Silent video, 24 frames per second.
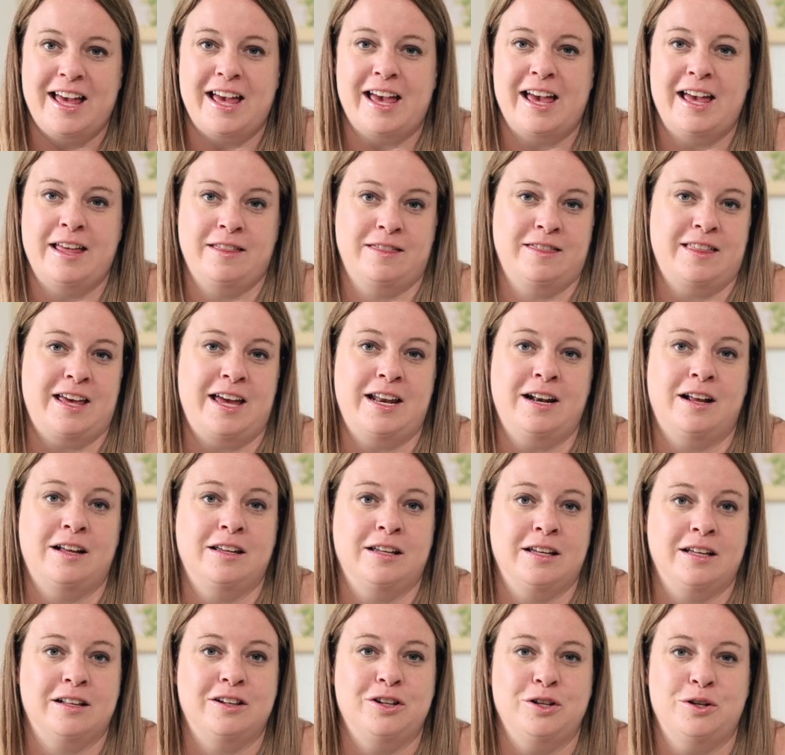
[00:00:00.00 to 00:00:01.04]
and then
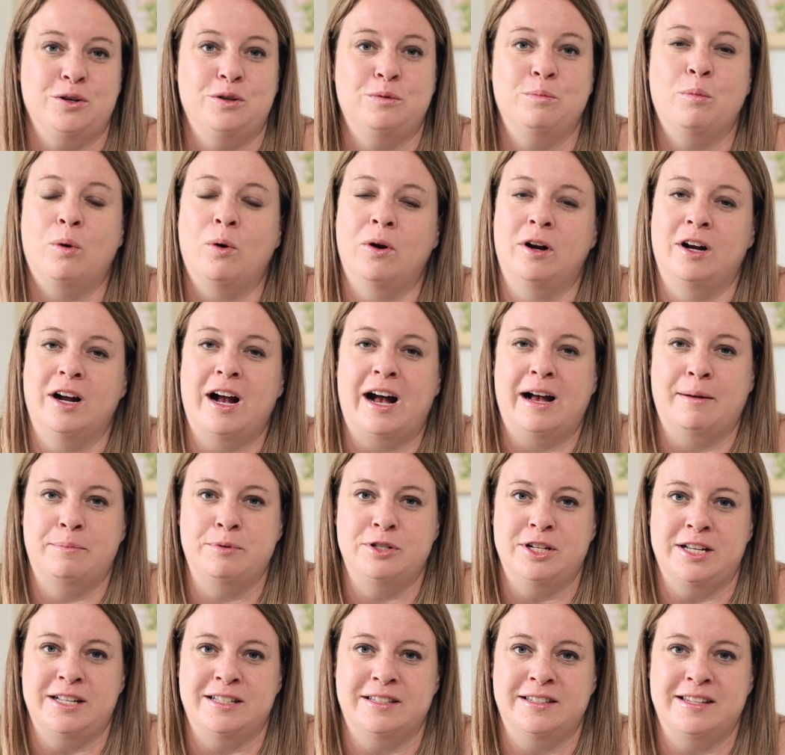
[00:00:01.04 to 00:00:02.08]
I'll include more
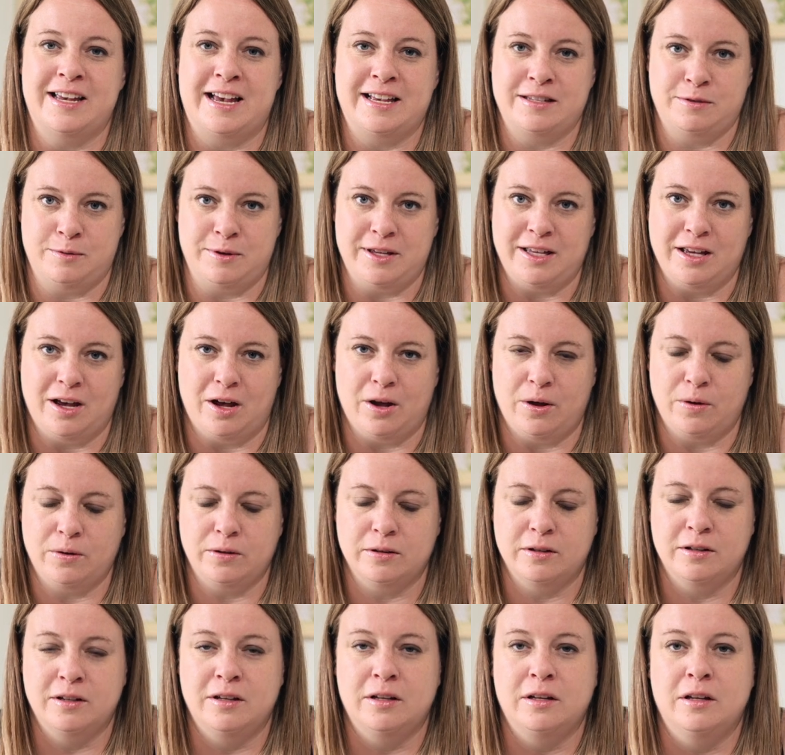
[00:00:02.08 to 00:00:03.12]
options as we
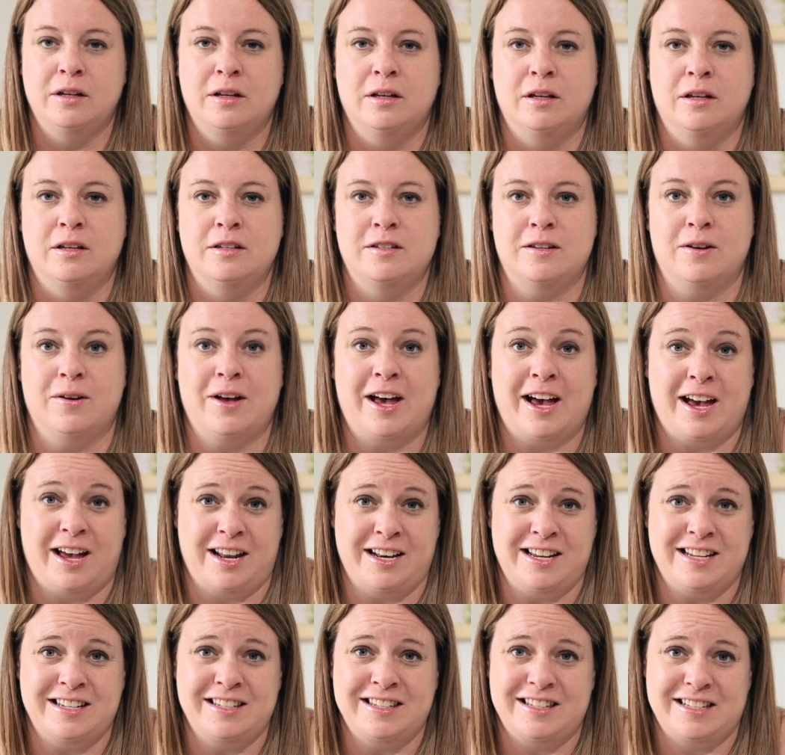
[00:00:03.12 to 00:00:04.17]
go. So,
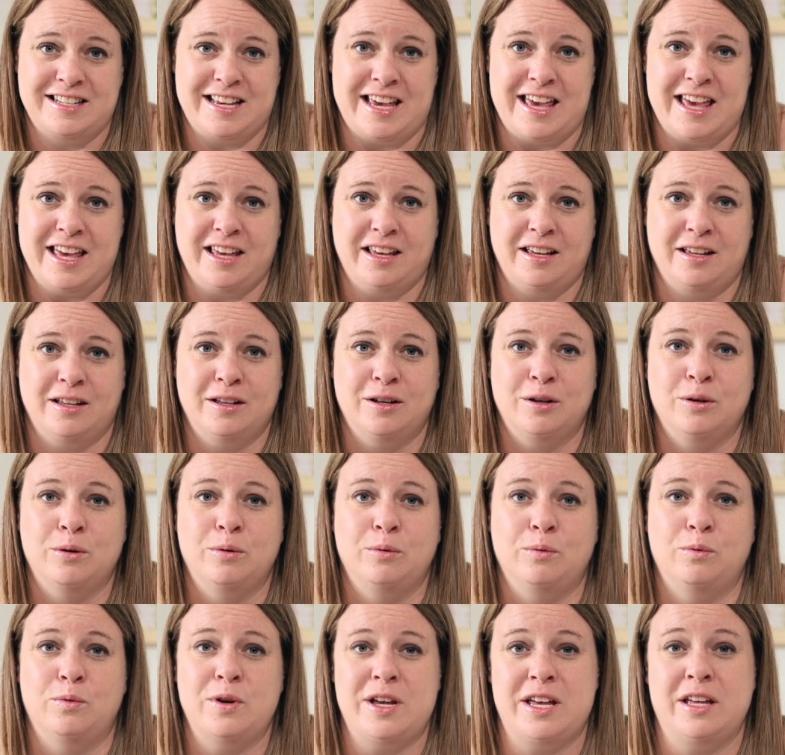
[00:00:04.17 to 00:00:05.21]
honest take.
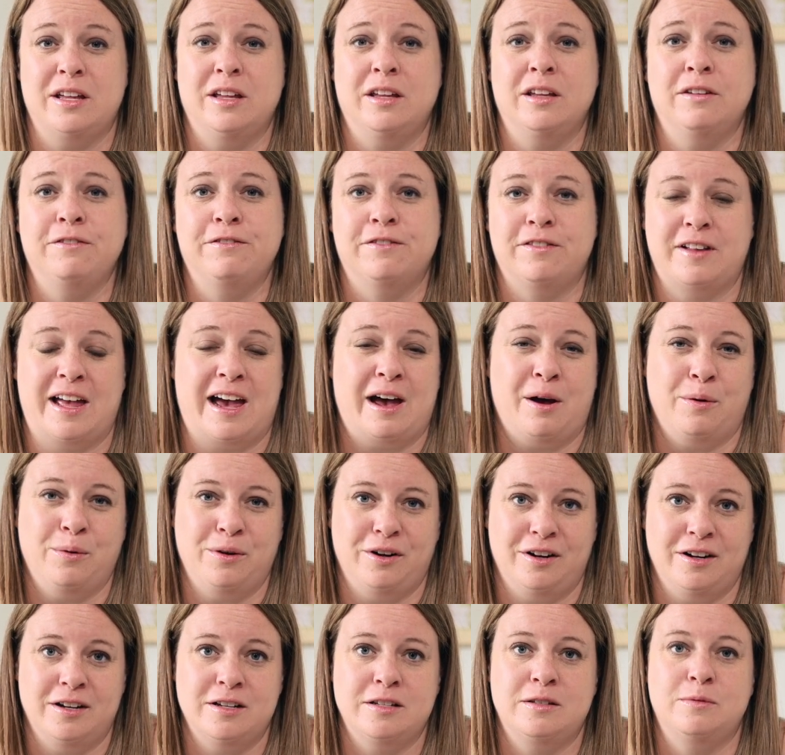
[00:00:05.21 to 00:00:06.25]
Real
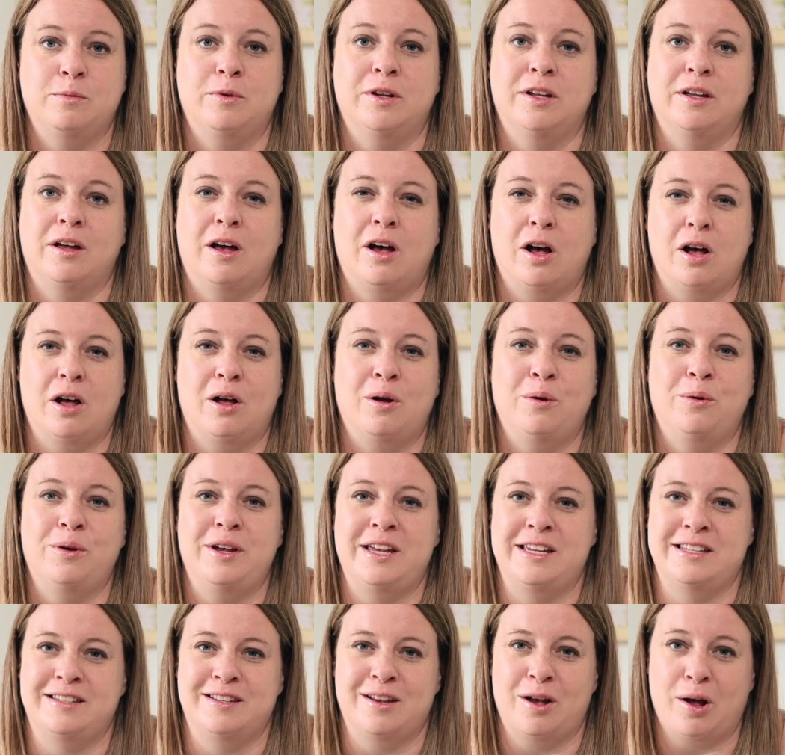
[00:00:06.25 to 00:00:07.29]
flowers will
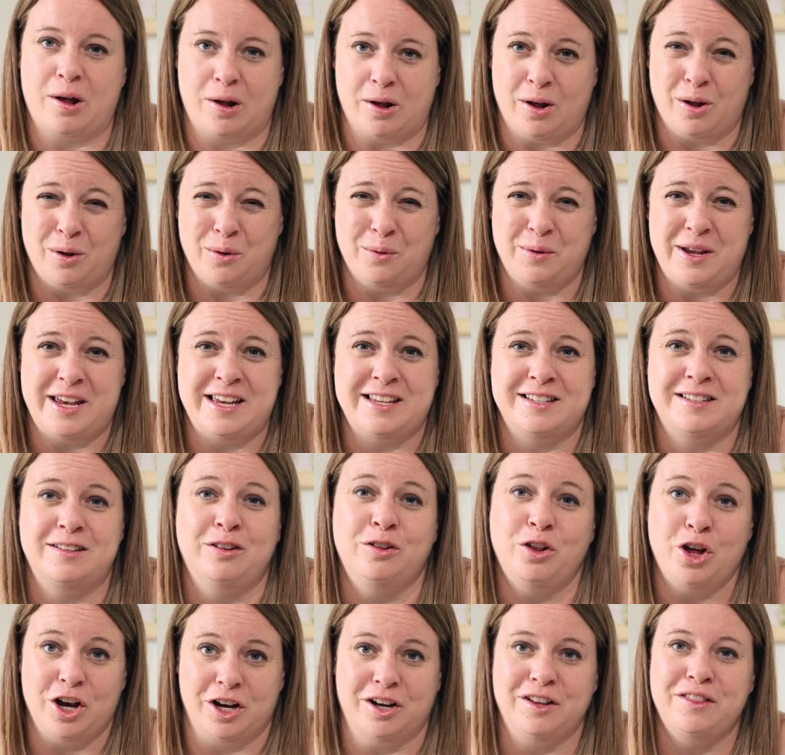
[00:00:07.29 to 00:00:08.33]
always
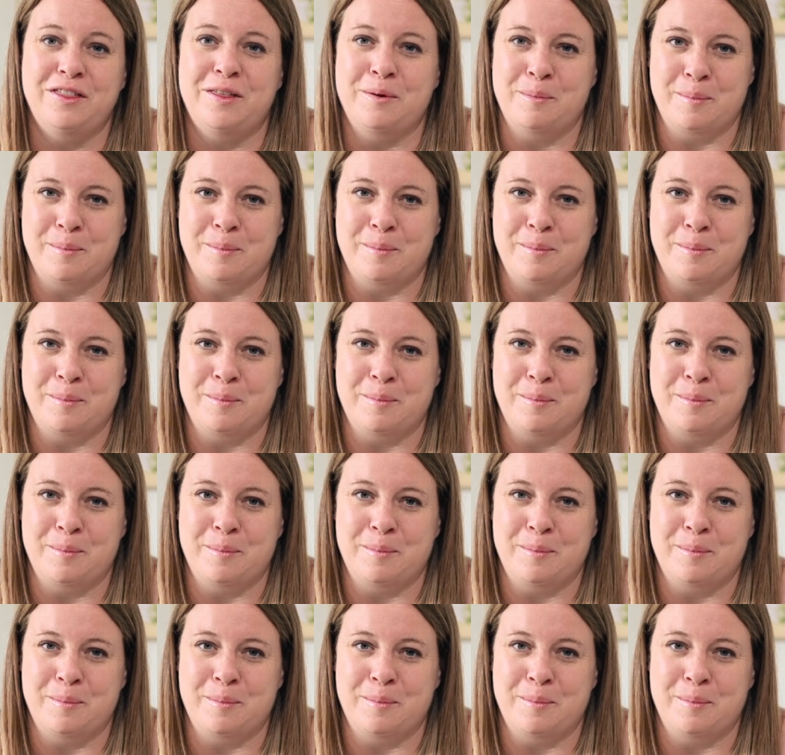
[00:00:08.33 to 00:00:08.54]
look the